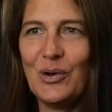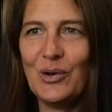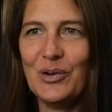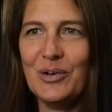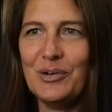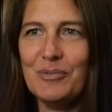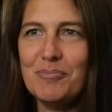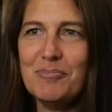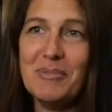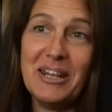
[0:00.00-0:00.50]

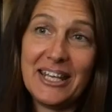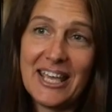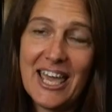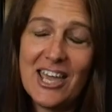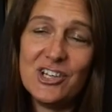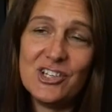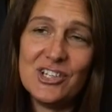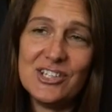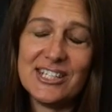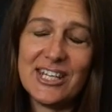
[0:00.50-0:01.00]
on
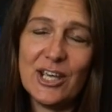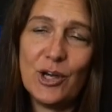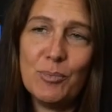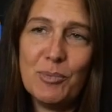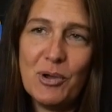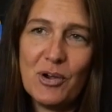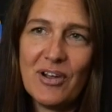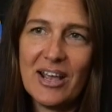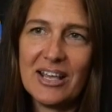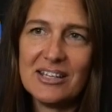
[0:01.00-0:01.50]
medications to
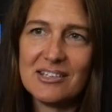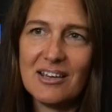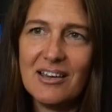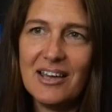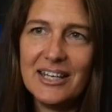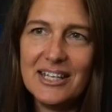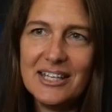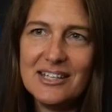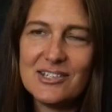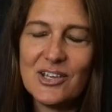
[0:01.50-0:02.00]
help her
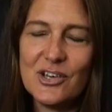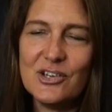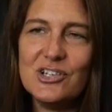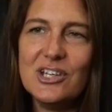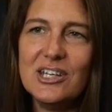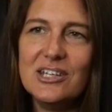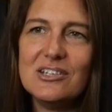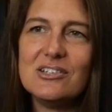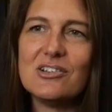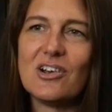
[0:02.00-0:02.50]
anxiety. So
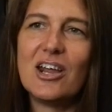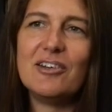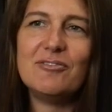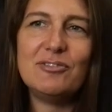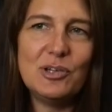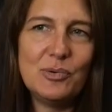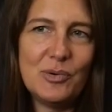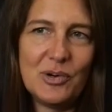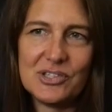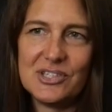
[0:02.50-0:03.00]
she tried
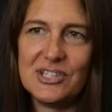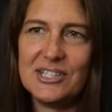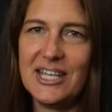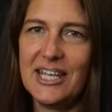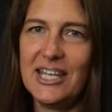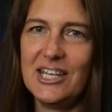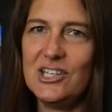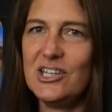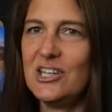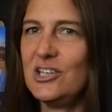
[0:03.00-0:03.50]

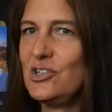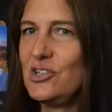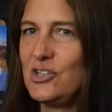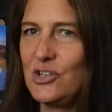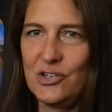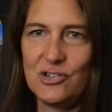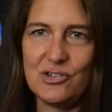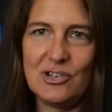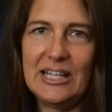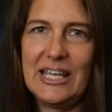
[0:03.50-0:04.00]
fluoxetine and
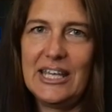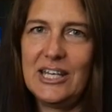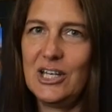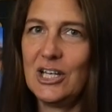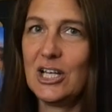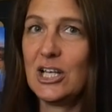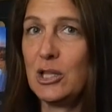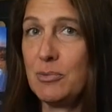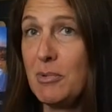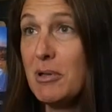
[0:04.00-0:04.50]
sertraline
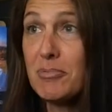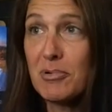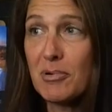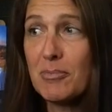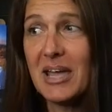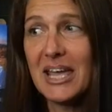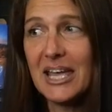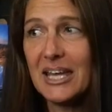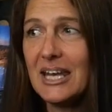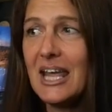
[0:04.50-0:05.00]
and
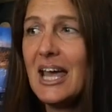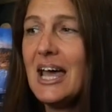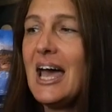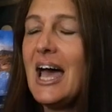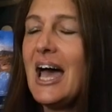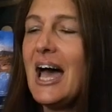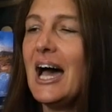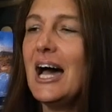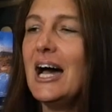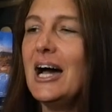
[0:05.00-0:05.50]

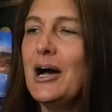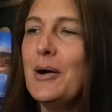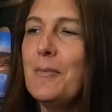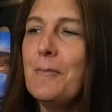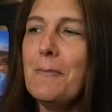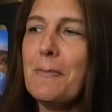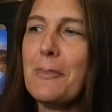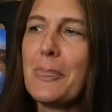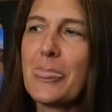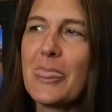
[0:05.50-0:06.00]

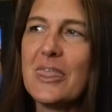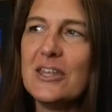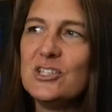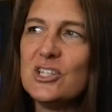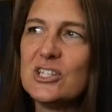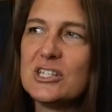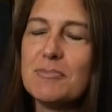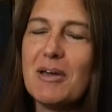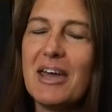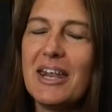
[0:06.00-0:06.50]
clomipramine.
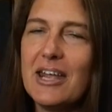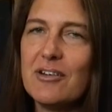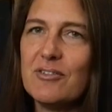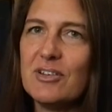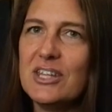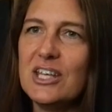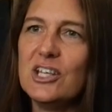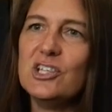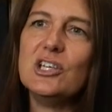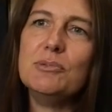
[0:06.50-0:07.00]
Just about
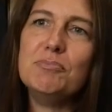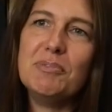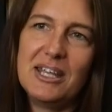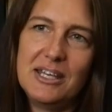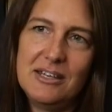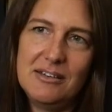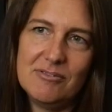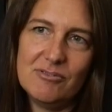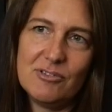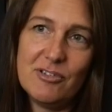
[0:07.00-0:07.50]
everything. She'd
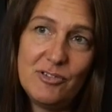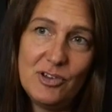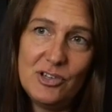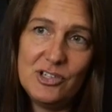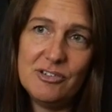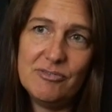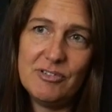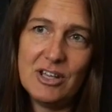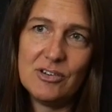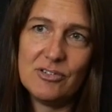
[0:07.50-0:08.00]
been referred
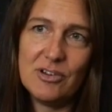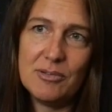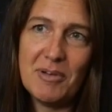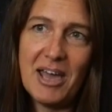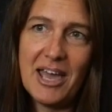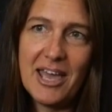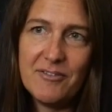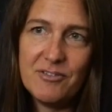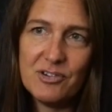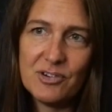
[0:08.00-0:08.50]
to veterinary
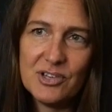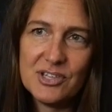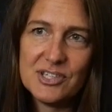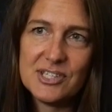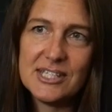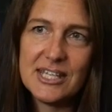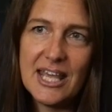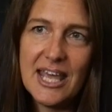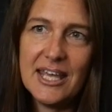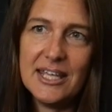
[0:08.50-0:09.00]

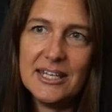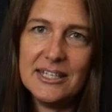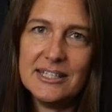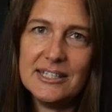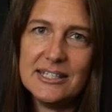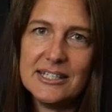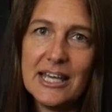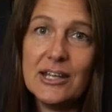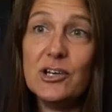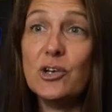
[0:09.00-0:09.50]
behaviourists
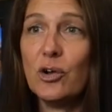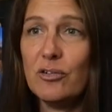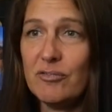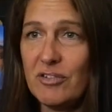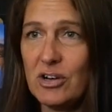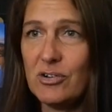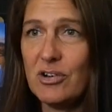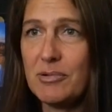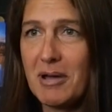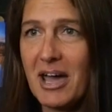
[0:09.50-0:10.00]
and
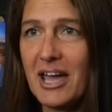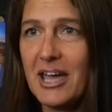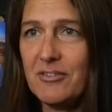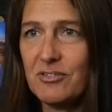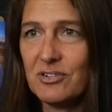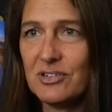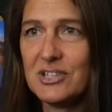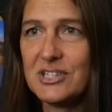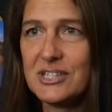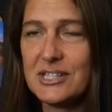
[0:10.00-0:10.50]
non-veterinary
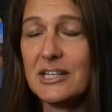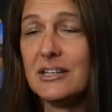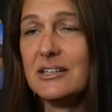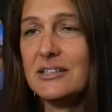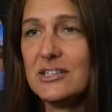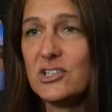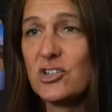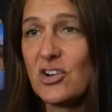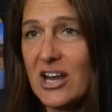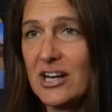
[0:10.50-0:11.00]
behaviourists
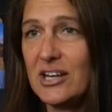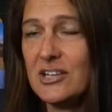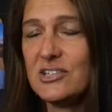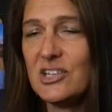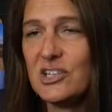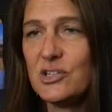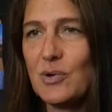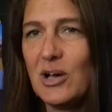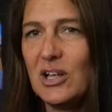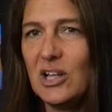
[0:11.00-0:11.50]
and
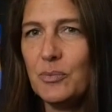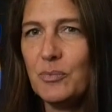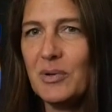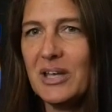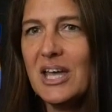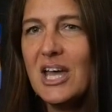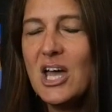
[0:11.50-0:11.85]
trainers as well, and